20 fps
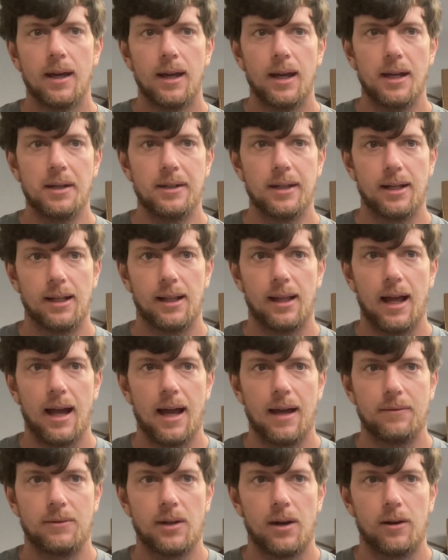He did a
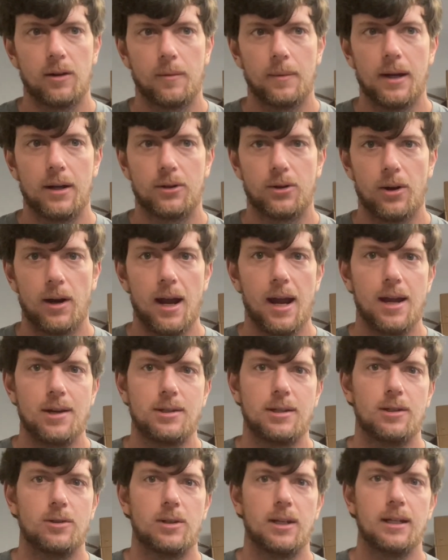live talking about
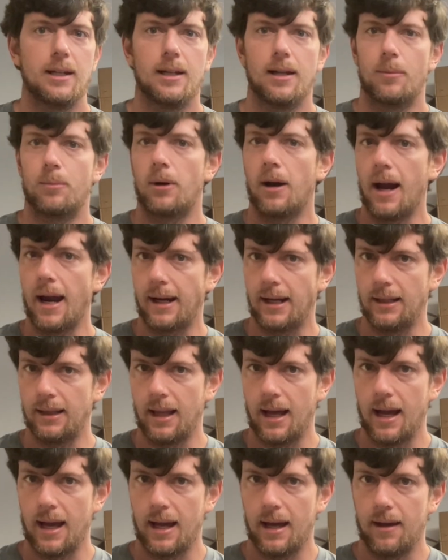crashes. He did a bracket
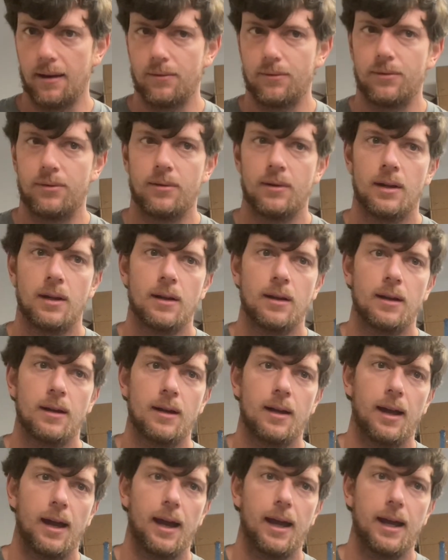live
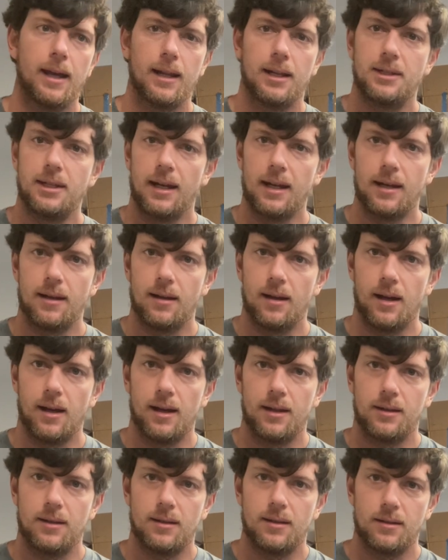and a
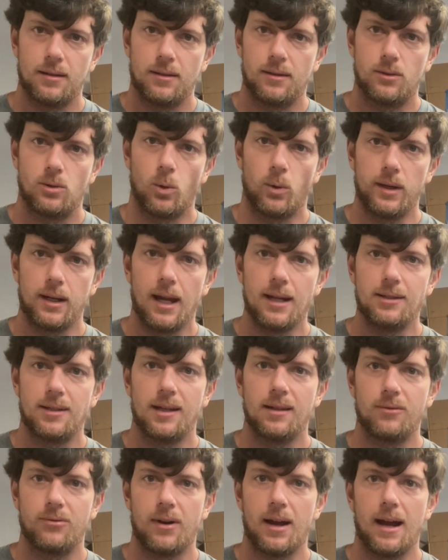
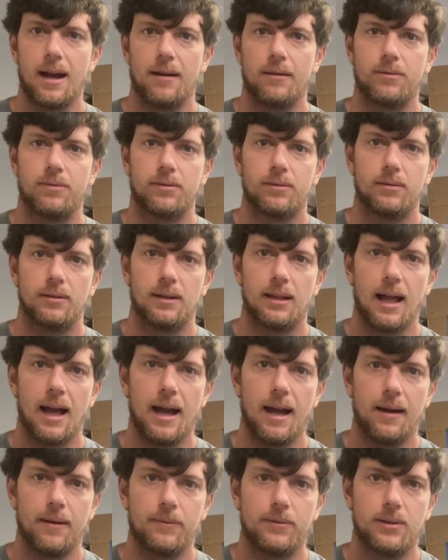28-10-5
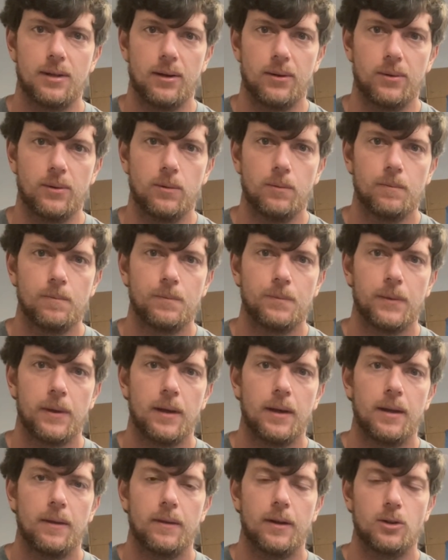live. So
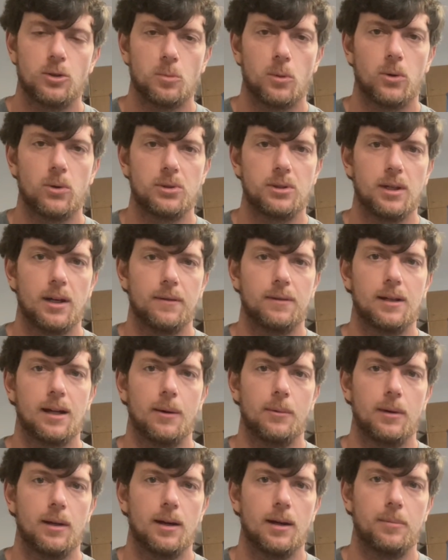there's more stuff
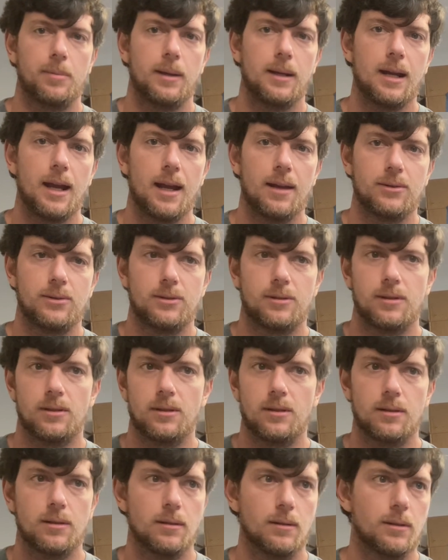coming up. He has
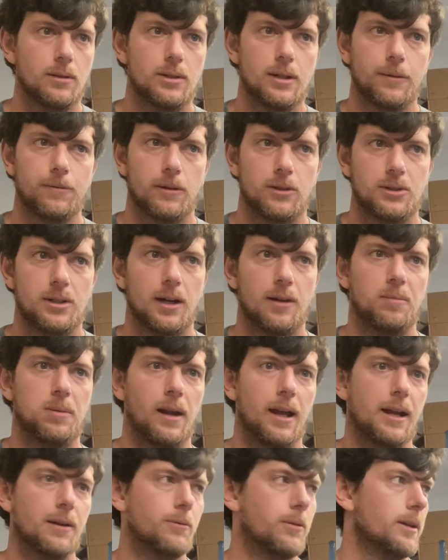different stuff
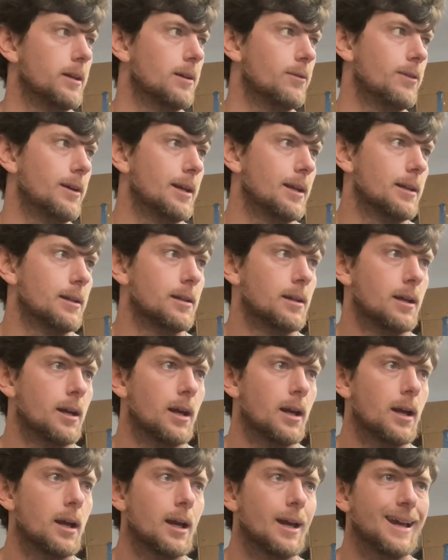planned for the event.
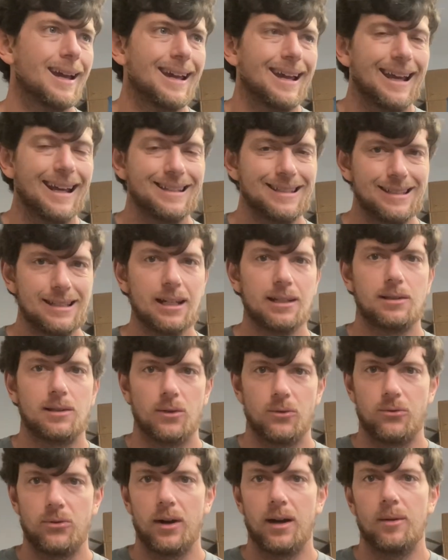It's just
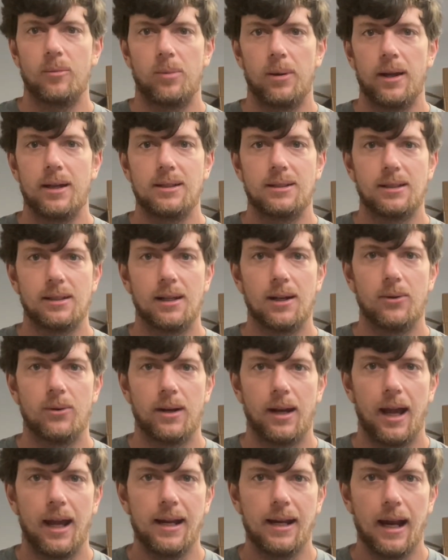a fun place to go
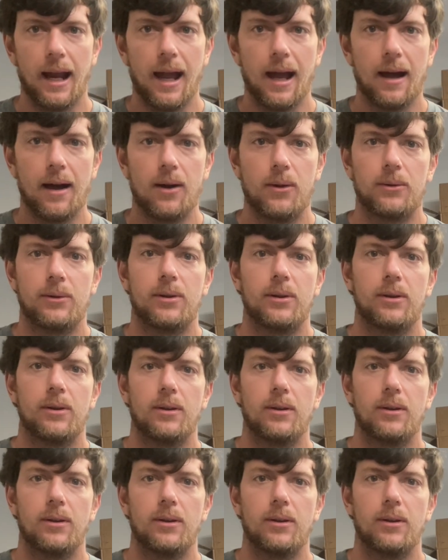and hang out,